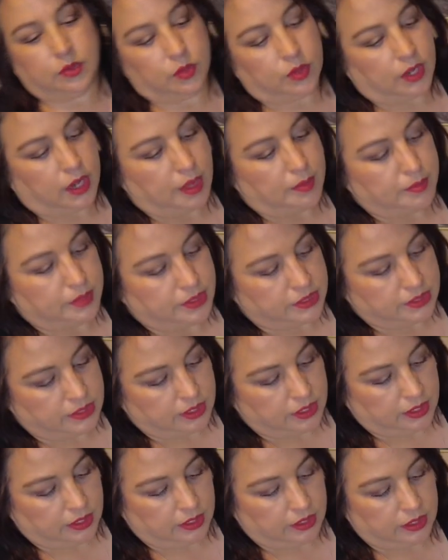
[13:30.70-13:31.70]
what I'm
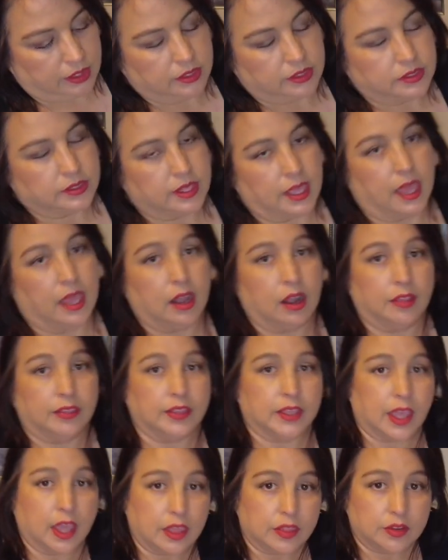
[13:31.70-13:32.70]
missing is that on
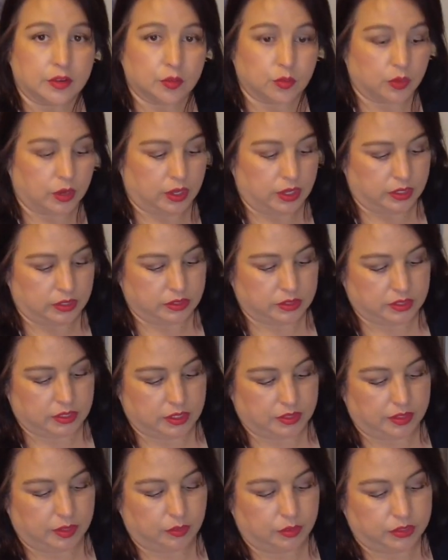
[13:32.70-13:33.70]
the other ones,
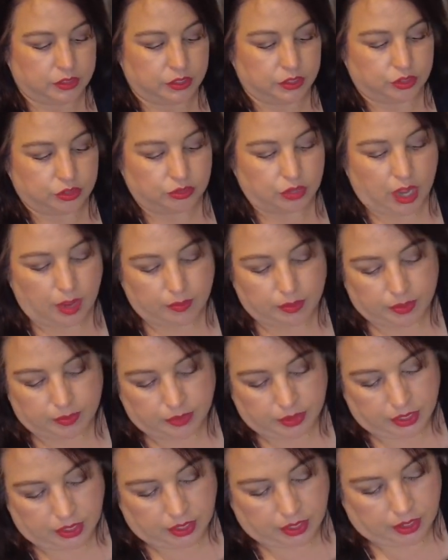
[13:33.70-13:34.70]
there was a strap up
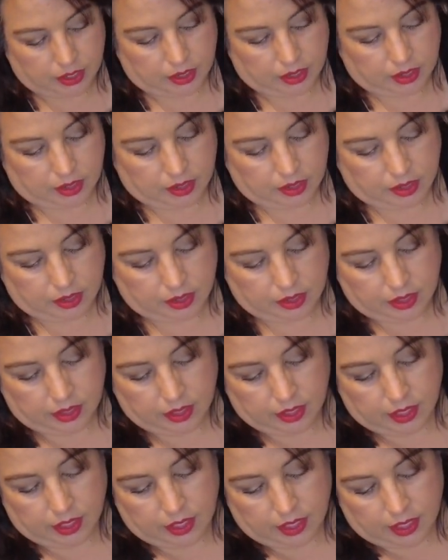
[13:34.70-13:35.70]
here.
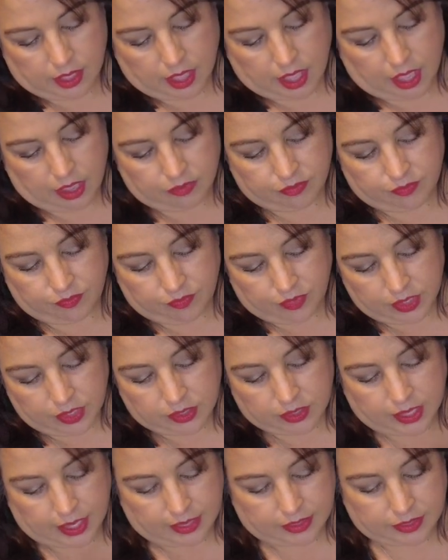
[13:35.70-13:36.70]
I feel
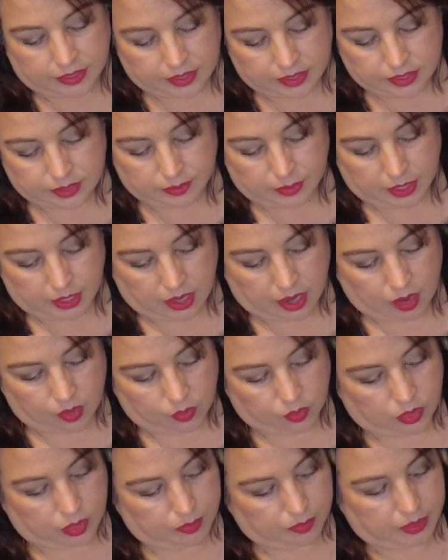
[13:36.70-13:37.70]
like this may not
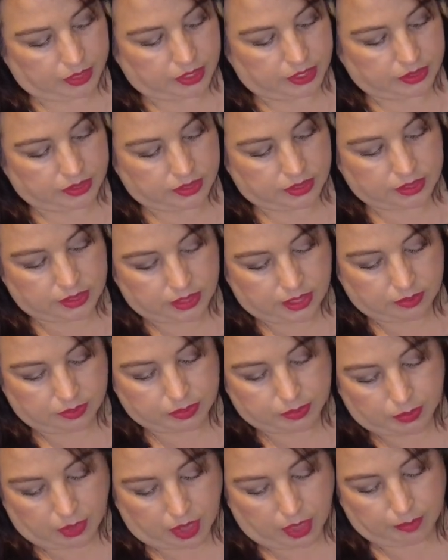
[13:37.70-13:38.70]
work because this
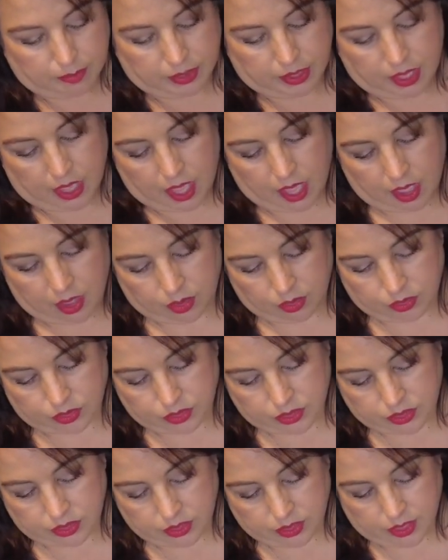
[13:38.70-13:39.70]
keeps popping out.